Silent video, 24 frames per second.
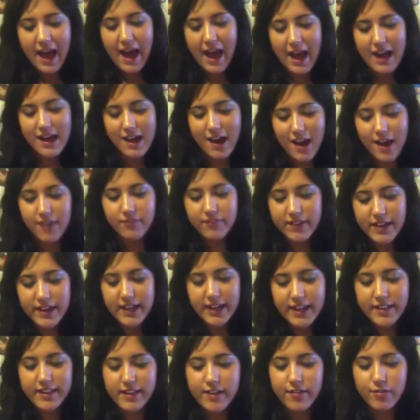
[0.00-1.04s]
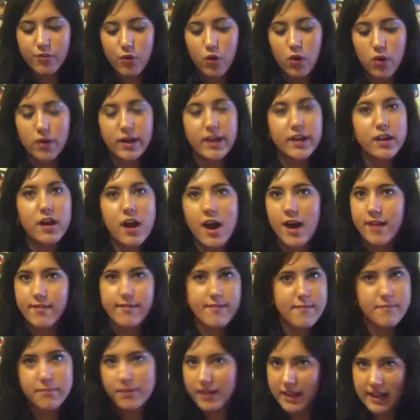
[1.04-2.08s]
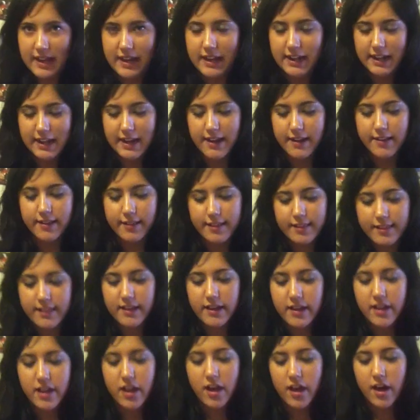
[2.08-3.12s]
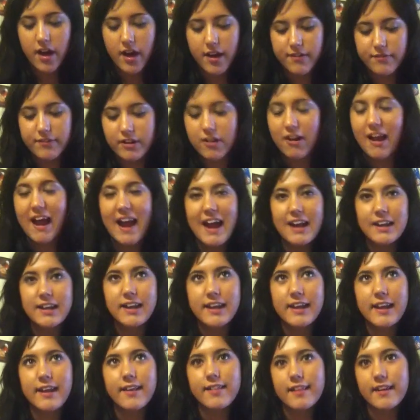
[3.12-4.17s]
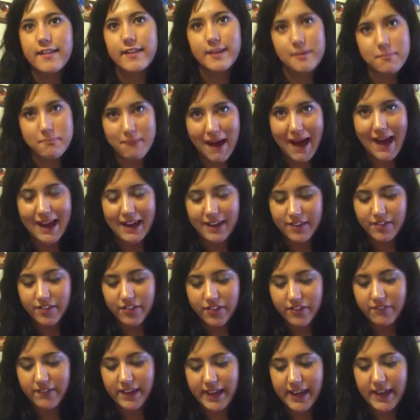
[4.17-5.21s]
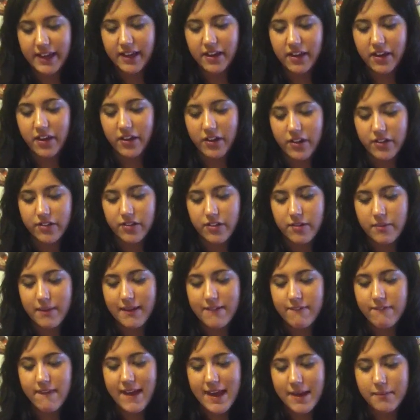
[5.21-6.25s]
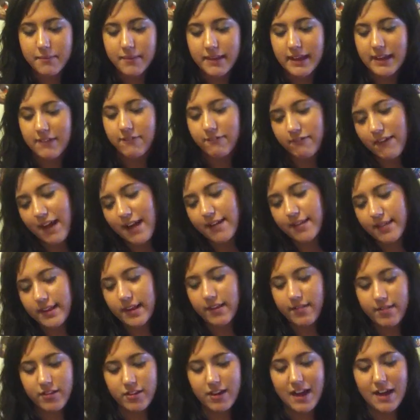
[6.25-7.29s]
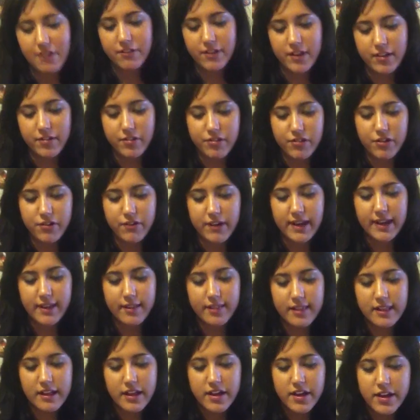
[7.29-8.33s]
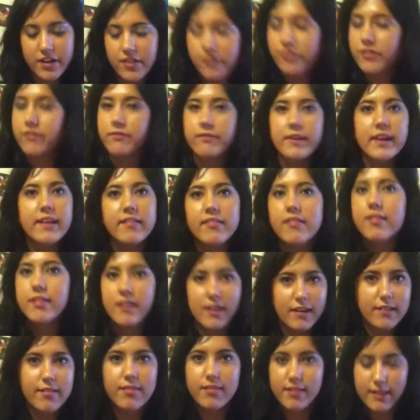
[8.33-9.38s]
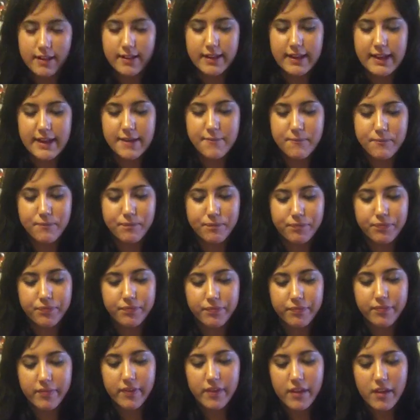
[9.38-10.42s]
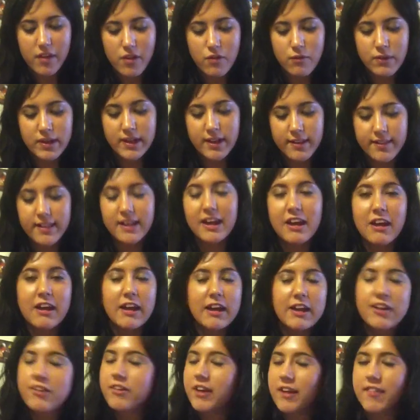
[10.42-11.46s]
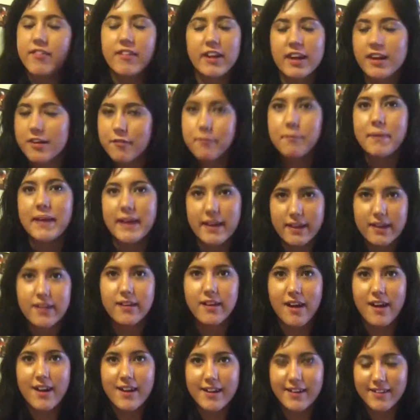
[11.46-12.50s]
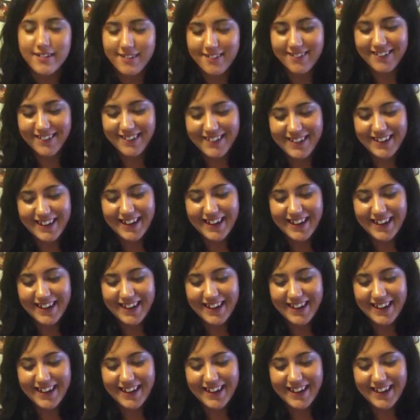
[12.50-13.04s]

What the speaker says: I often get these horrid contemplations of tragedies either my doing, to my family, friends, or surroundings doings. The reasons are silly, which is the characteristic of being a cunt.